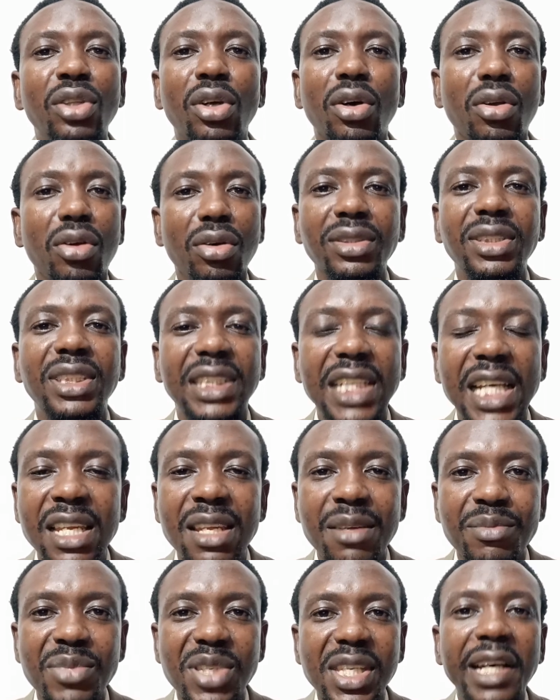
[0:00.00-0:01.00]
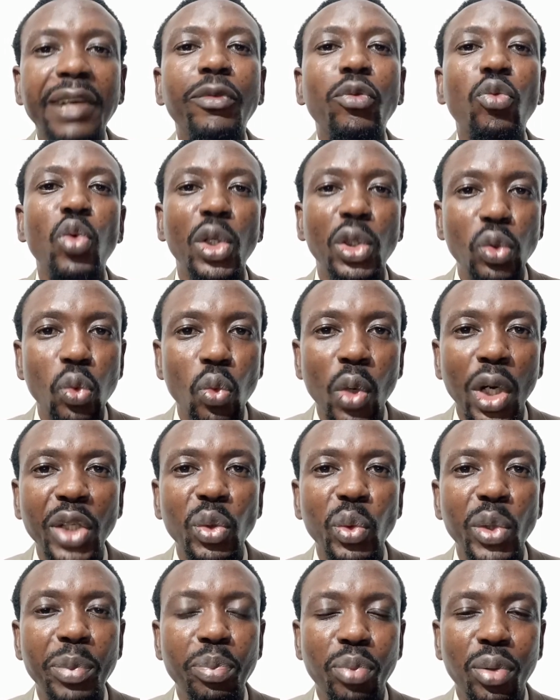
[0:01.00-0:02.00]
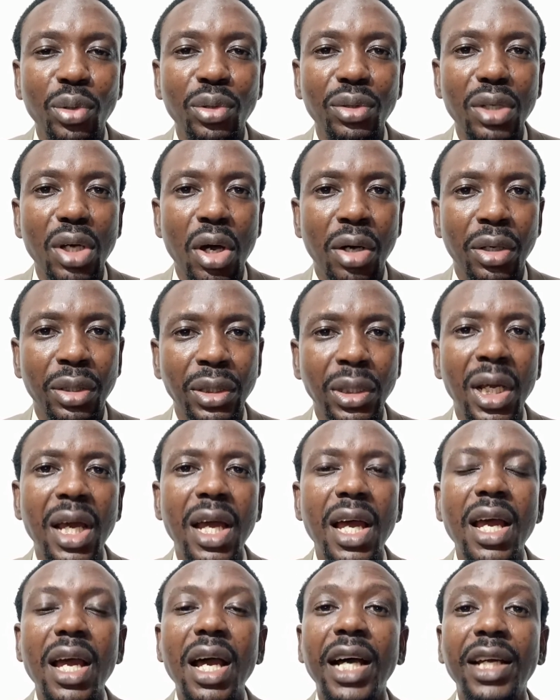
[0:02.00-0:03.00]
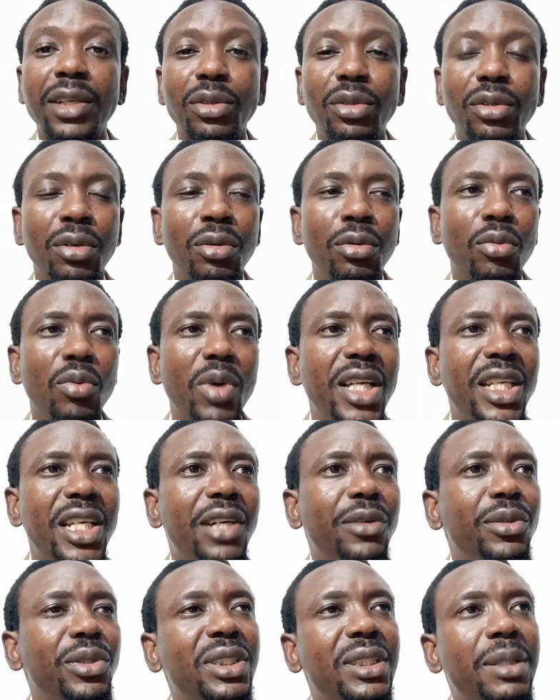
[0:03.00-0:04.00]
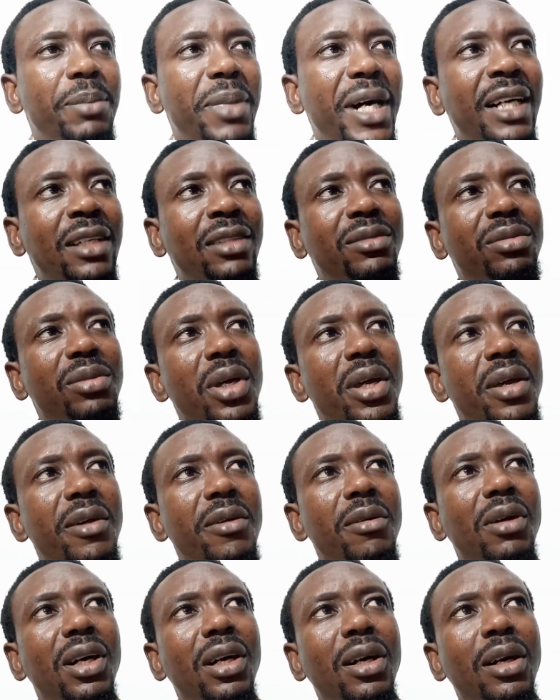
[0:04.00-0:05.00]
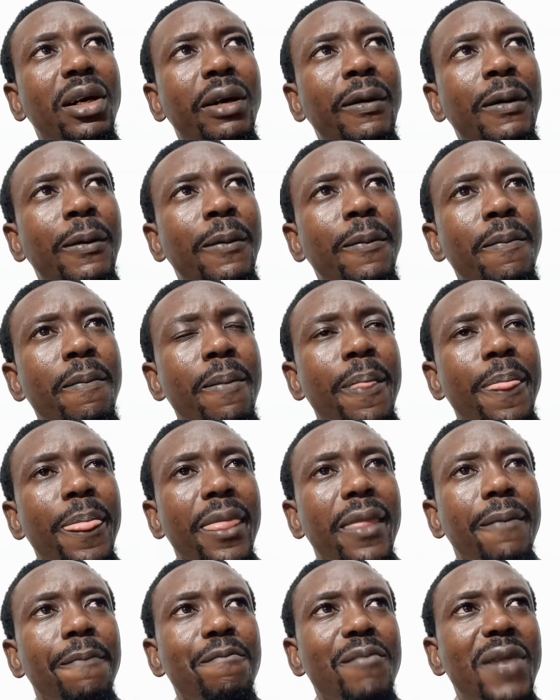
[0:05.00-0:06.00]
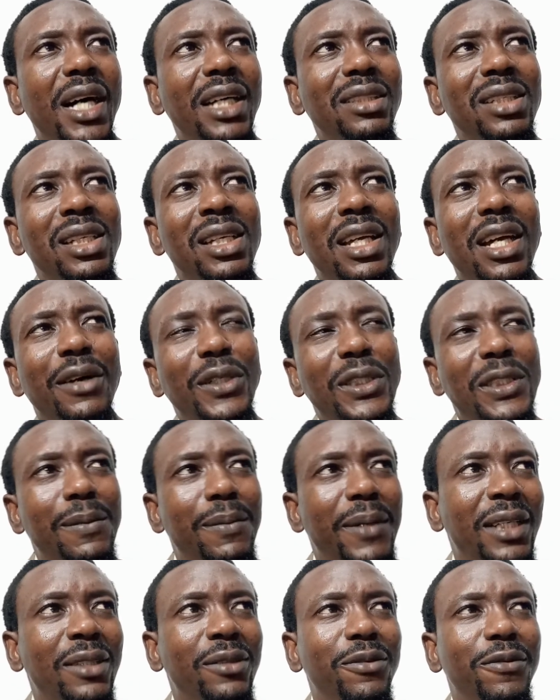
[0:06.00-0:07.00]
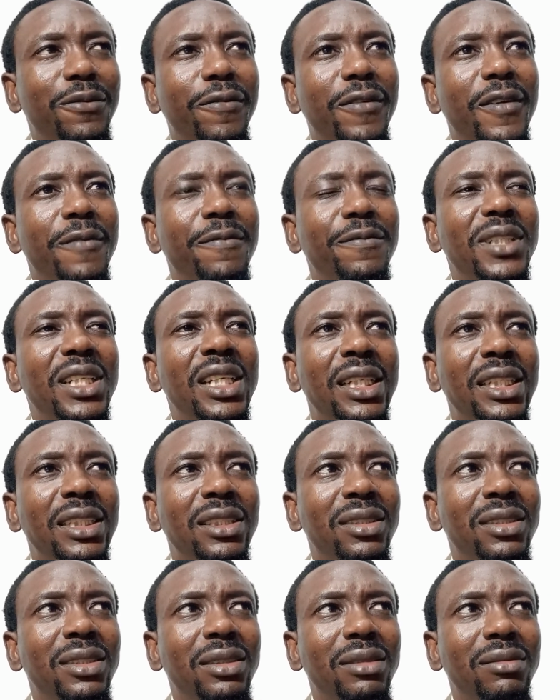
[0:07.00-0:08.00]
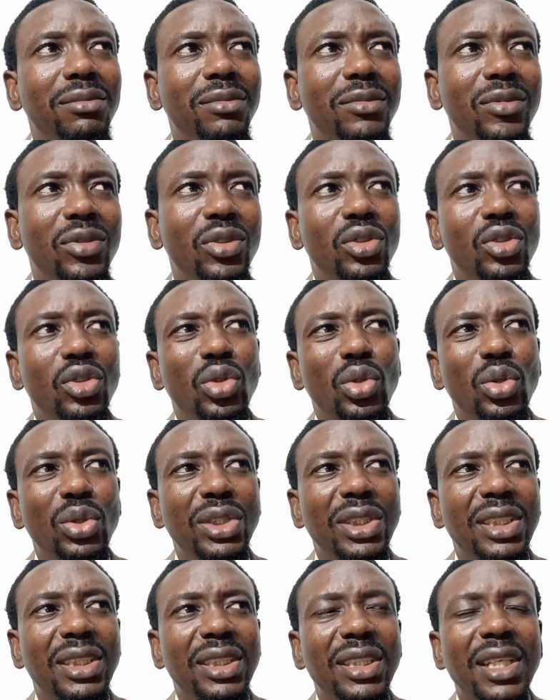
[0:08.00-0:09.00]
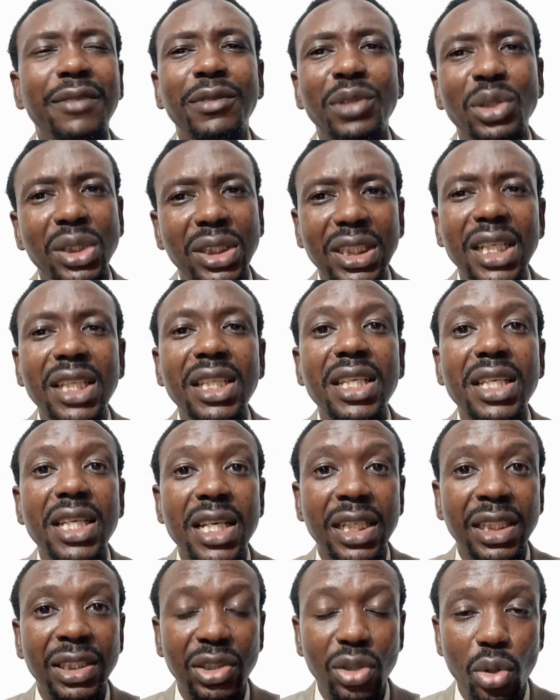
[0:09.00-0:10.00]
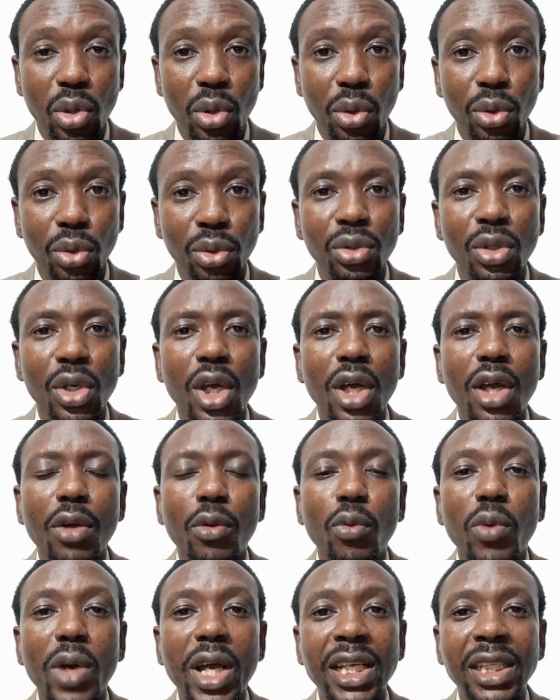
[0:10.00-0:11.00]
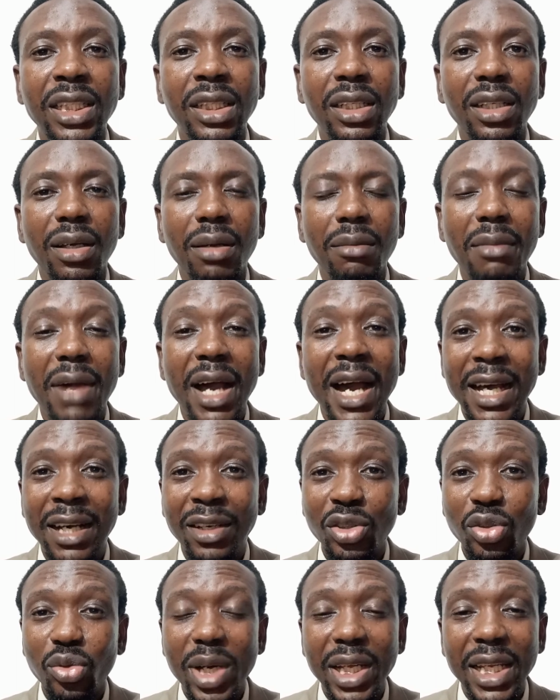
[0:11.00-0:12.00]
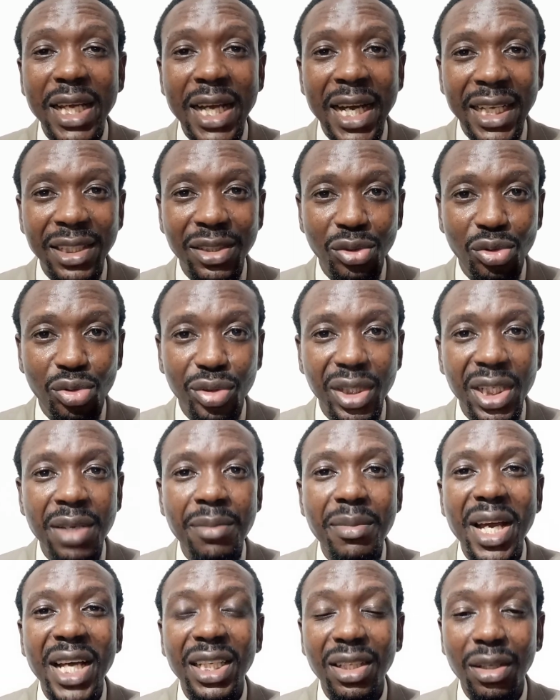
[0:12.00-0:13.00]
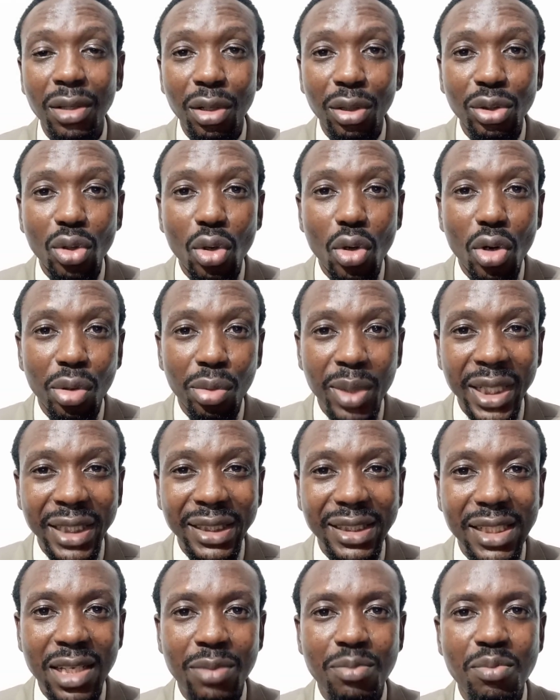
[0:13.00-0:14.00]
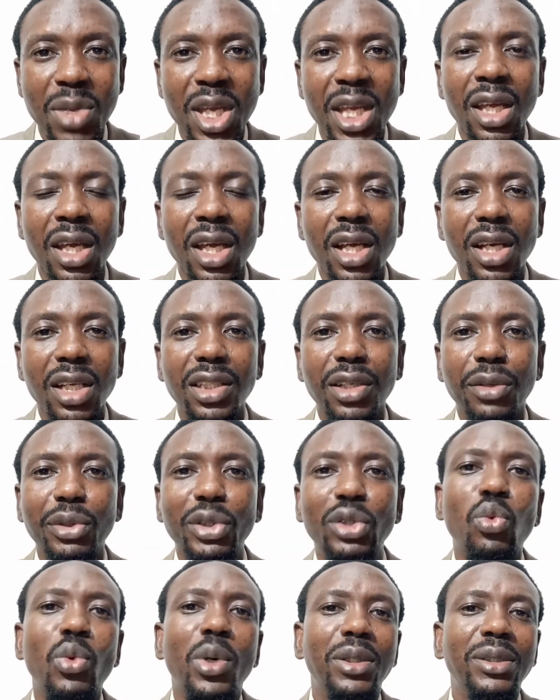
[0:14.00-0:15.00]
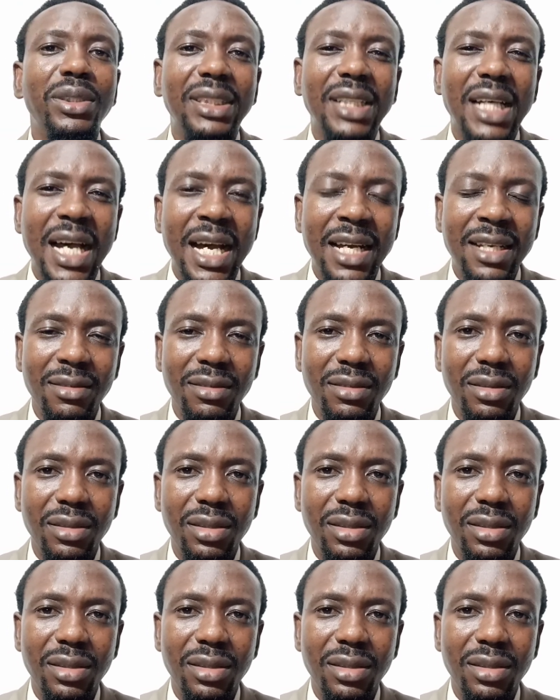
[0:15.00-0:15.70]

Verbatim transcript: not concern himself with what we put on. I know when I was about, I think I was about 15 to 17 years old, when I actually had a dream and the Lord corrected me. There was one tight